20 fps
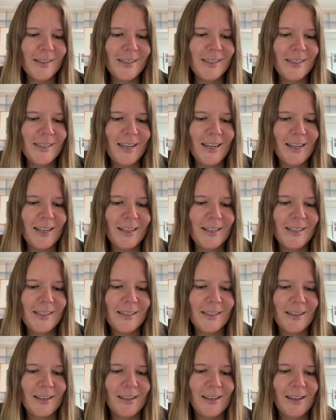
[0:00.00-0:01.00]

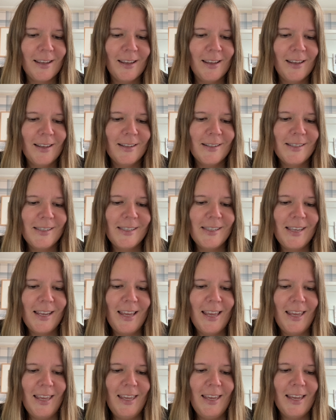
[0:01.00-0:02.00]

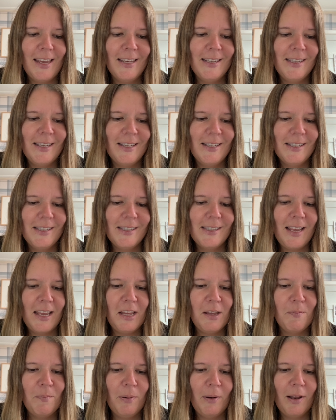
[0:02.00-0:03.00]
6C is in
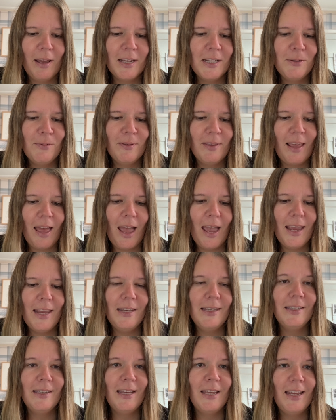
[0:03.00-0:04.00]
2nd place with
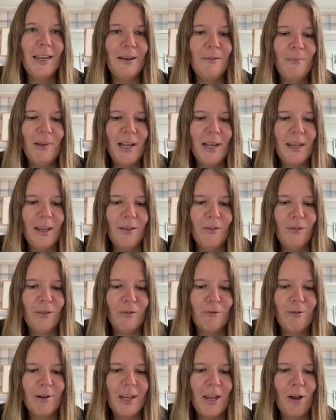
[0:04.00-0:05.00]

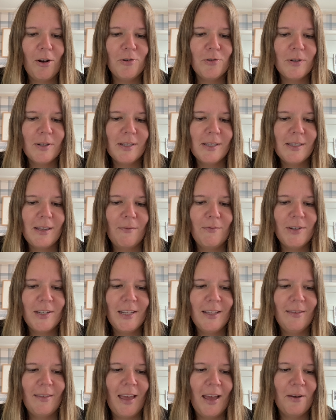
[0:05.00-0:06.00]

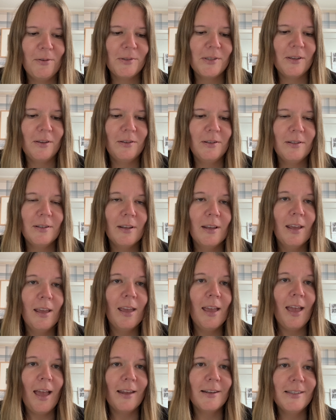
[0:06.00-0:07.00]
18,370,000,
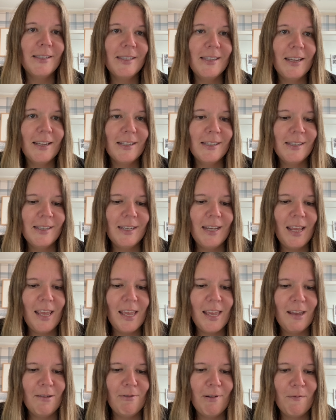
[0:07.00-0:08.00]
and
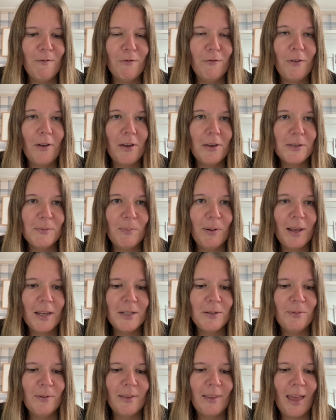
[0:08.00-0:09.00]
6T are in 1st
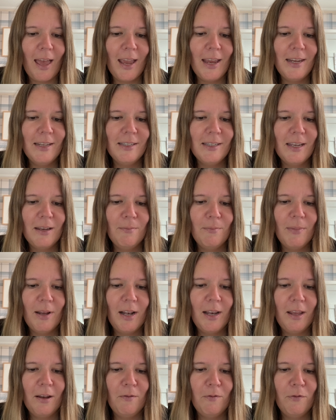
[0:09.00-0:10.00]
place with
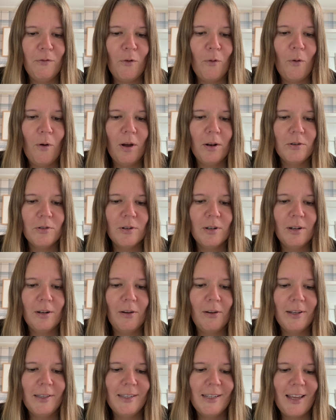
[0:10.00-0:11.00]

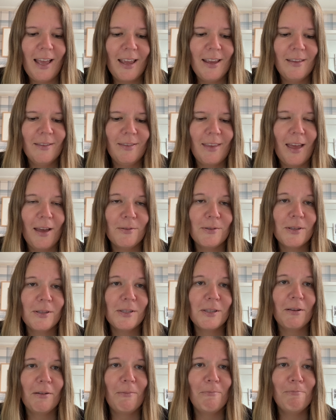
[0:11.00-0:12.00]
18,498,000.
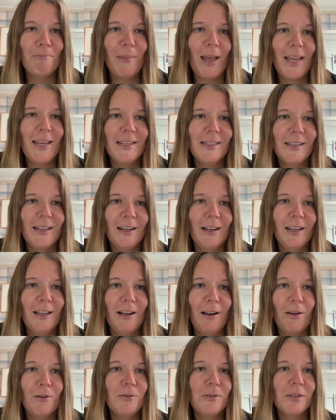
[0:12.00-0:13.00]
So amazingly
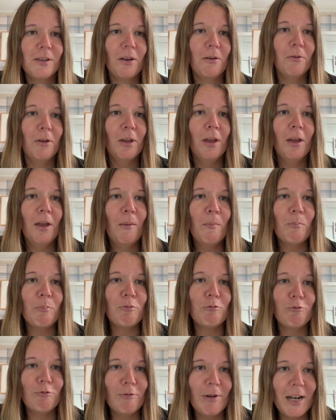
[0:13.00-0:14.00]
close. So
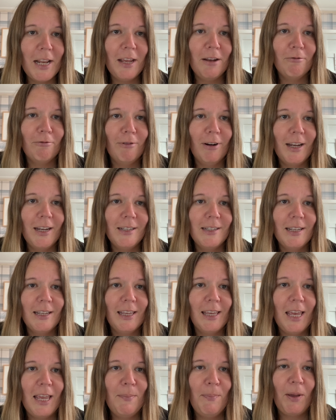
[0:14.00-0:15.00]
brilliant
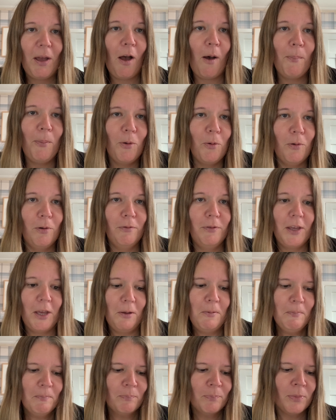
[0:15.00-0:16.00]
reading. Keep it up, all of
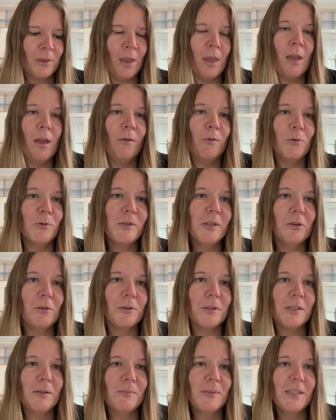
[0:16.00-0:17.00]
you. I've also
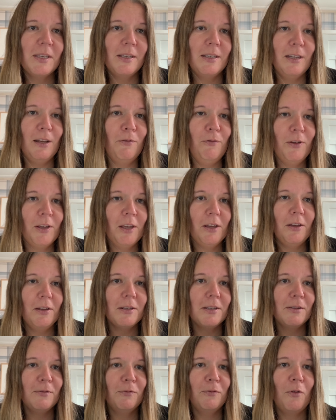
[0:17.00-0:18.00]
got some
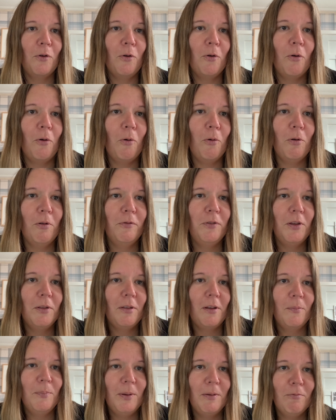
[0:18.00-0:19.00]
certificates for all of you
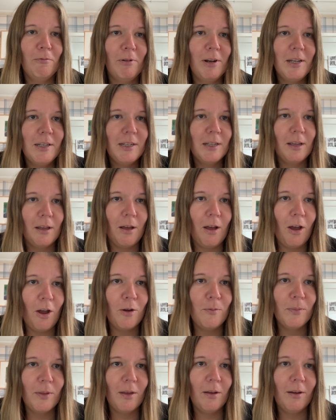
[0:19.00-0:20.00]
that have been reading at
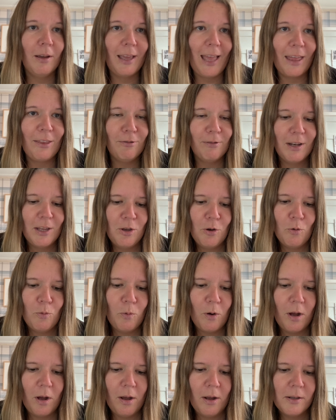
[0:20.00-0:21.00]
home that are gathering your
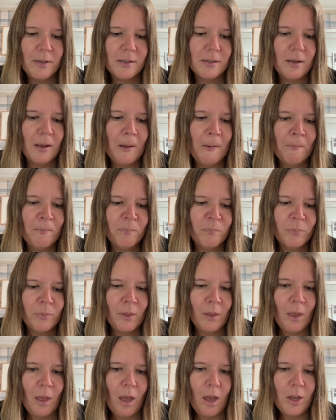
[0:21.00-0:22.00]
words.
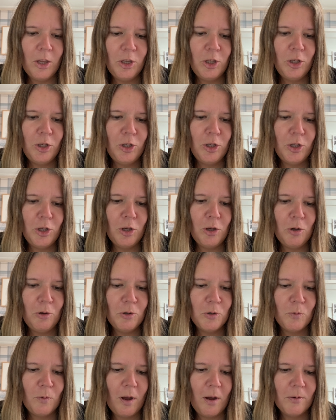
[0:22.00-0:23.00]
A
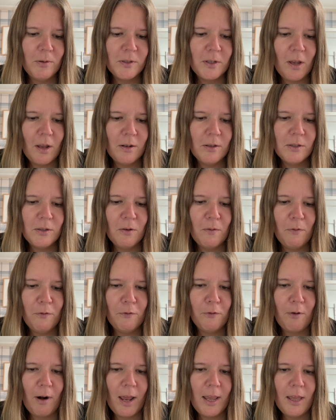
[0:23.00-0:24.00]
huge well done to
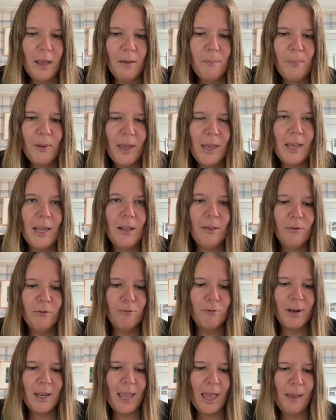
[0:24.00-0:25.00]
Freya P in
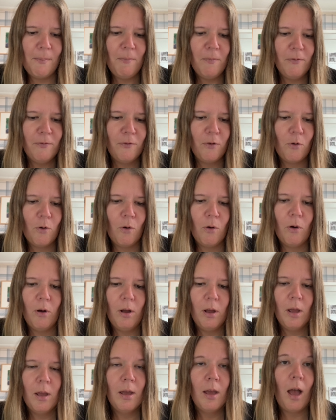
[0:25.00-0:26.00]
3M
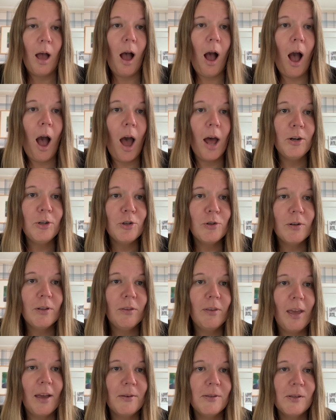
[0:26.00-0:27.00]
for
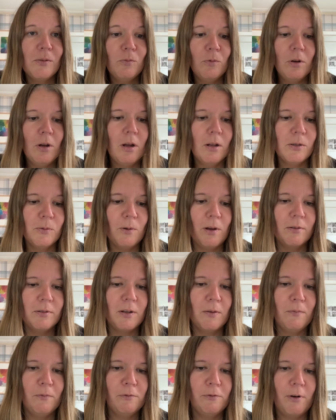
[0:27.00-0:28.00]
100,000 words. Well
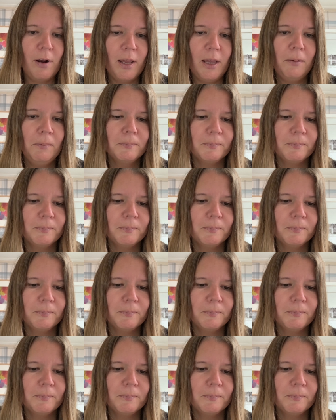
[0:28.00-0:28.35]
done, Freya.